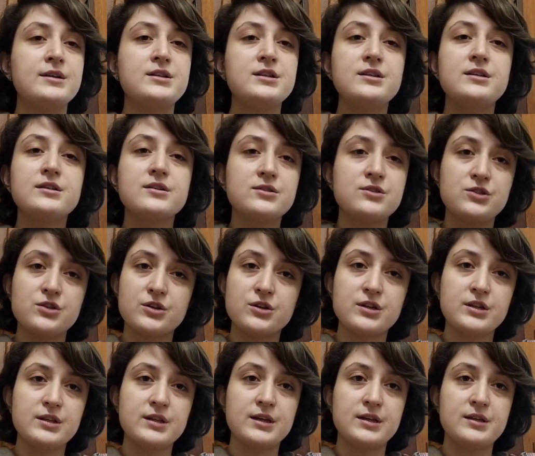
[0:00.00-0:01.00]
tedious
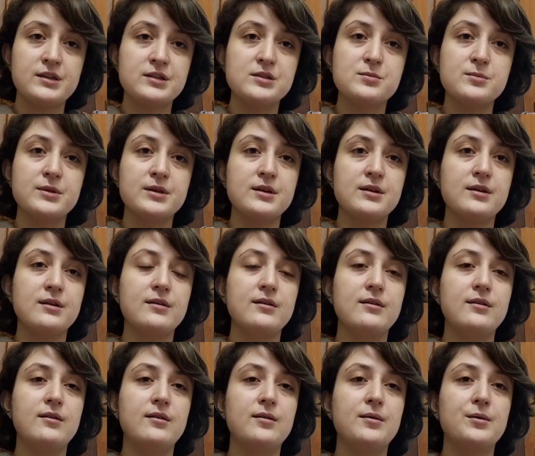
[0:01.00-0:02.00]
journey that he's been
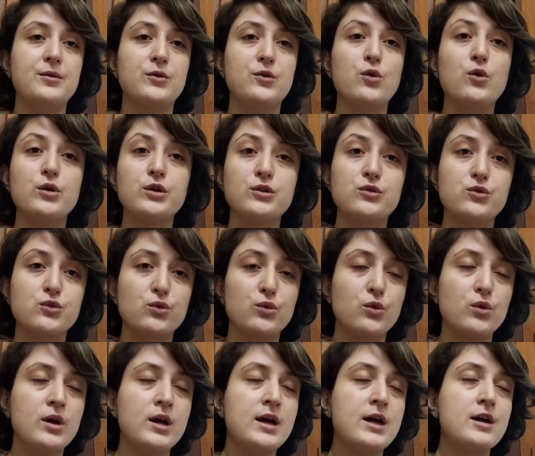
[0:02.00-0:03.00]
going
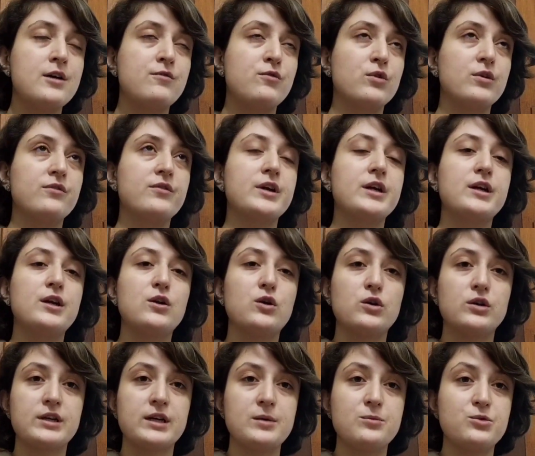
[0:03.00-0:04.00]
through for a very
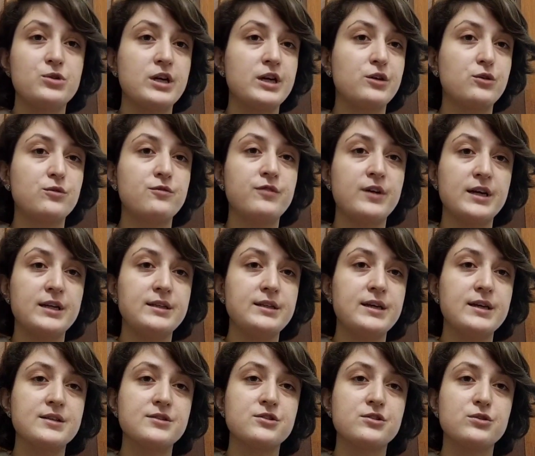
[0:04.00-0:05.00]
long time, trying to find the
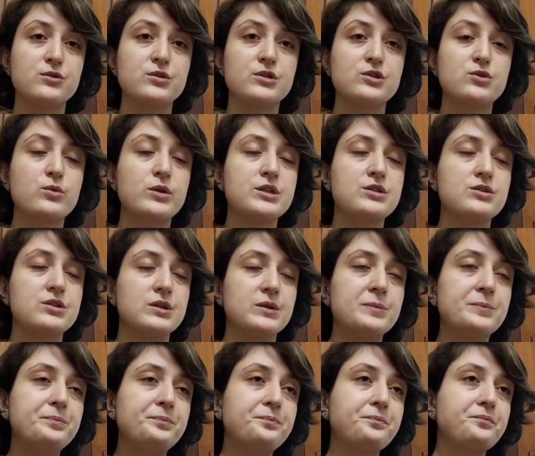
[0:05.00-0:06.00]
answer to this question.
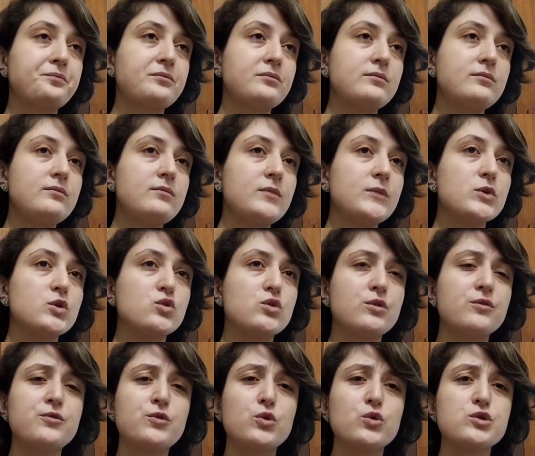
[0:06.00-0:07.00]
So
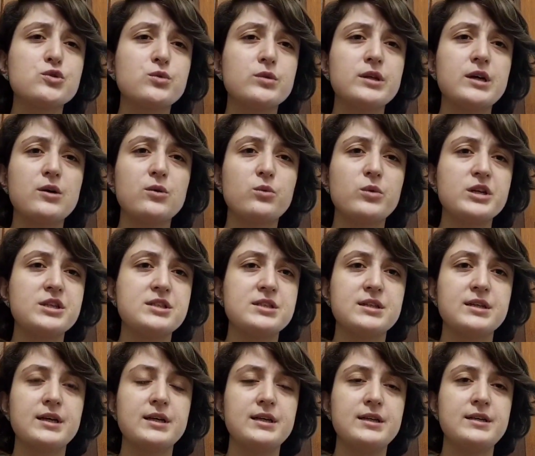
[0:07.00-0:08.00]
of course, without
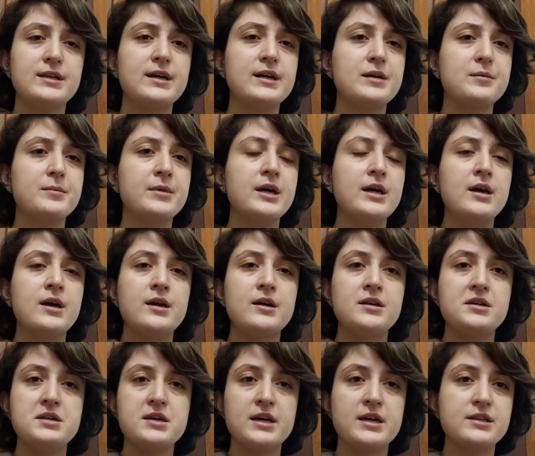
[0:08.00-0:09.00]
wasting any time,
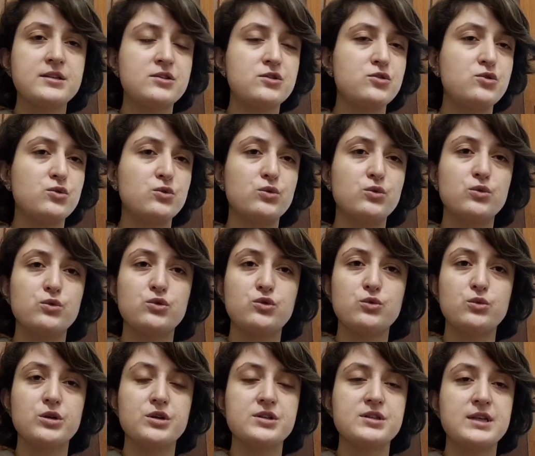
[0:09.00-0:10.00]
he heads
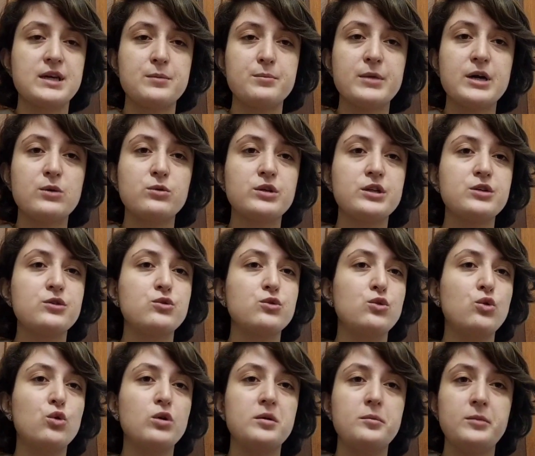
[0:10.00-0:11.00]
towards that mountain to
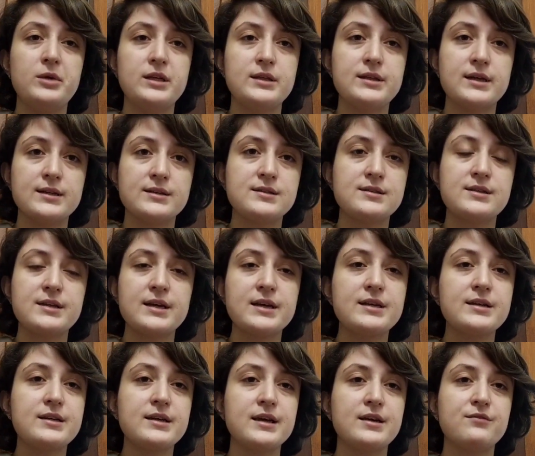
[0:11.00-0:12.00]
go and meet that
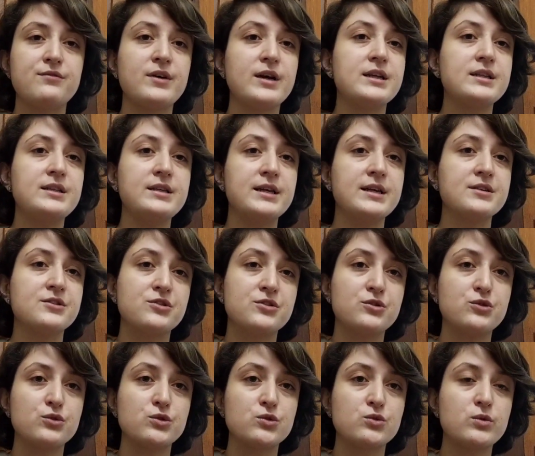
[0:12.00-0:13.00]
saint and find the answer
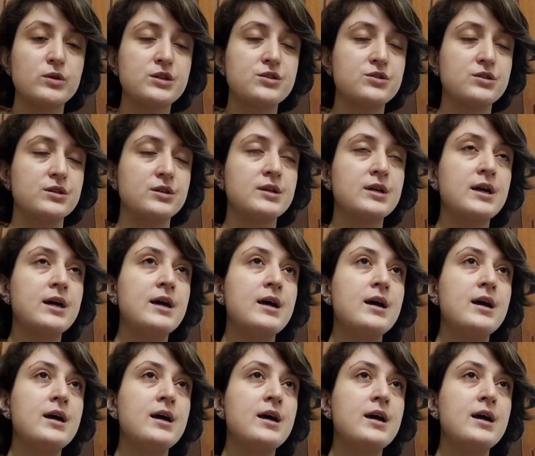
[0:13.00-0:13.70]
to his question.